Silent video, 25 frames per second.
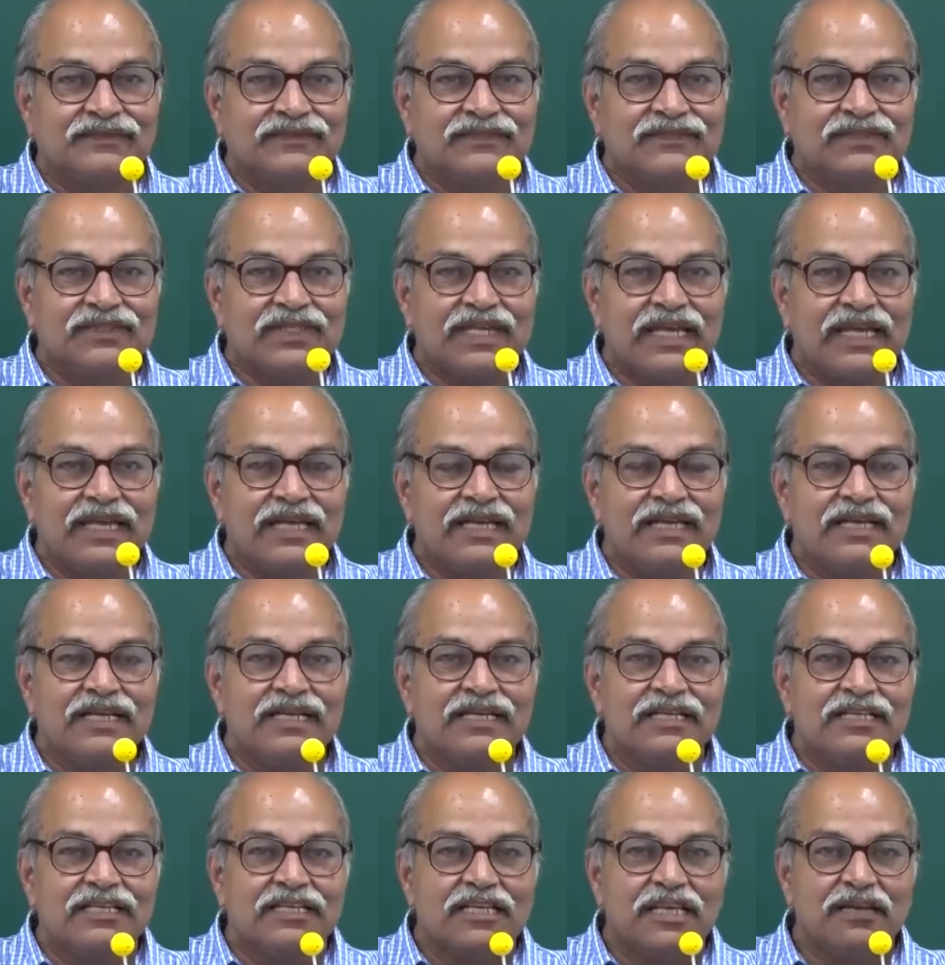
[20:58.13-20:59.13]
Okay.
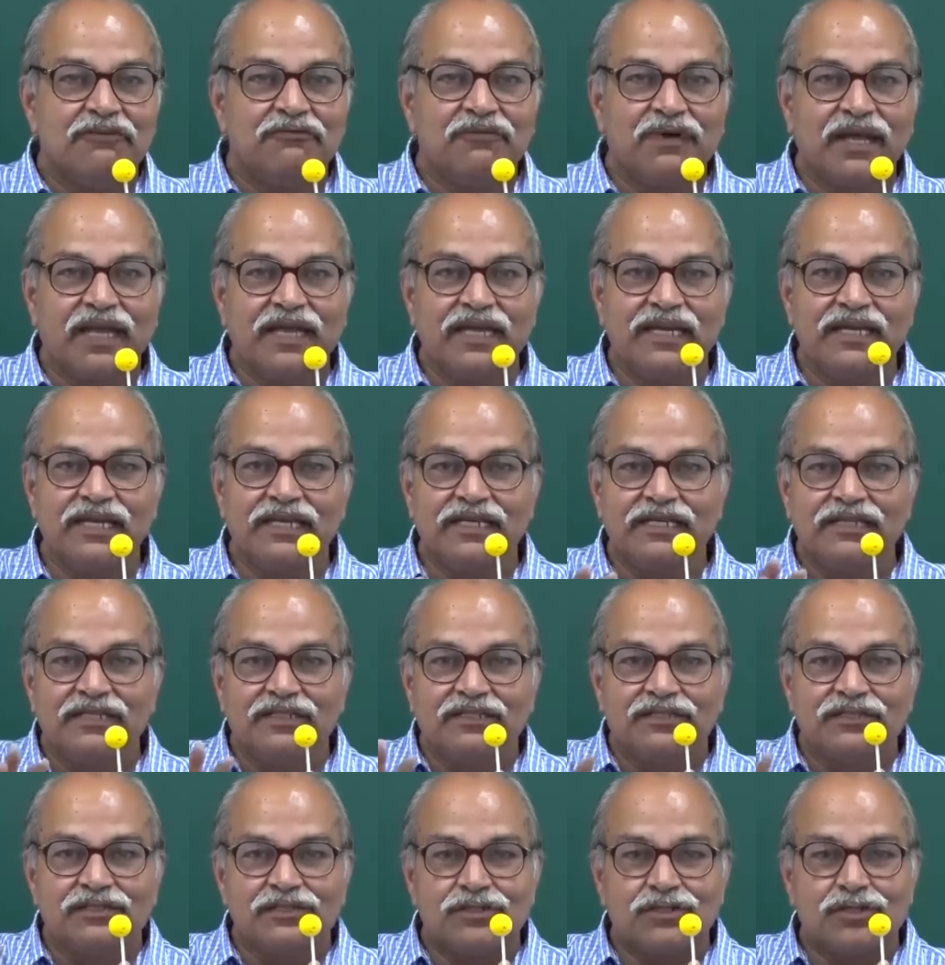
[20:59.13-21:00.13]
If I
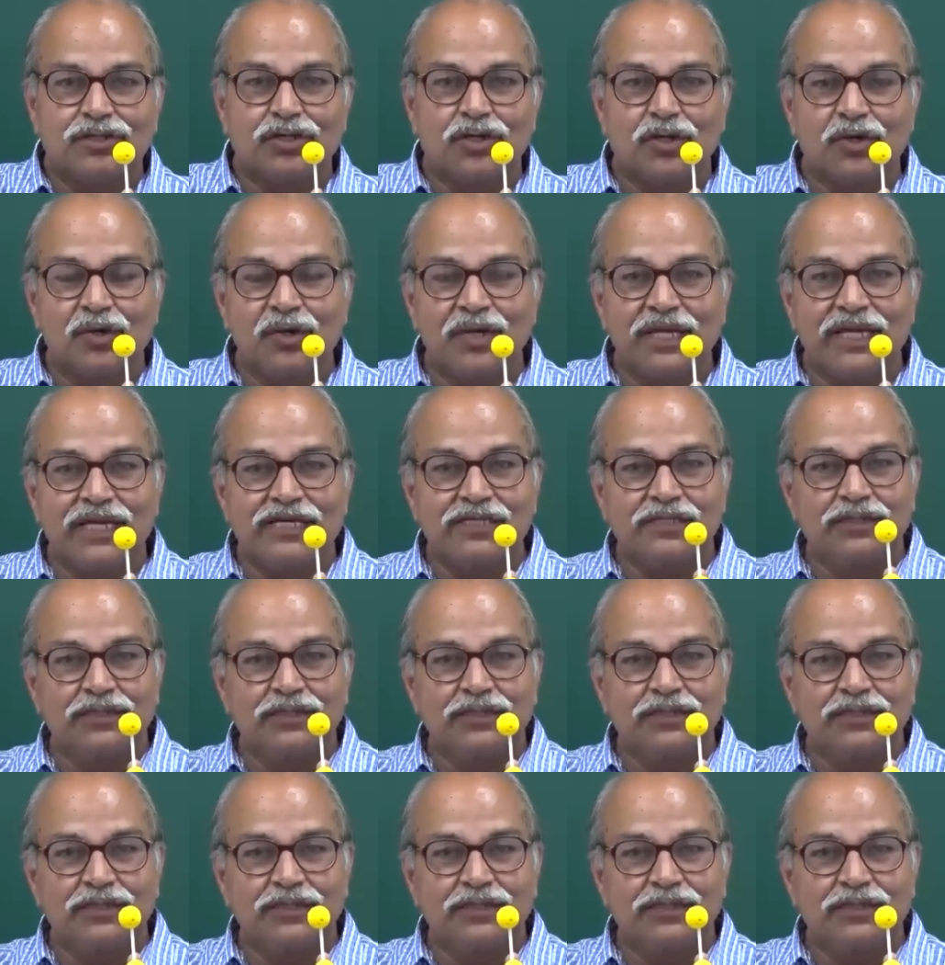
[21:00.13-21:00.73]
draw a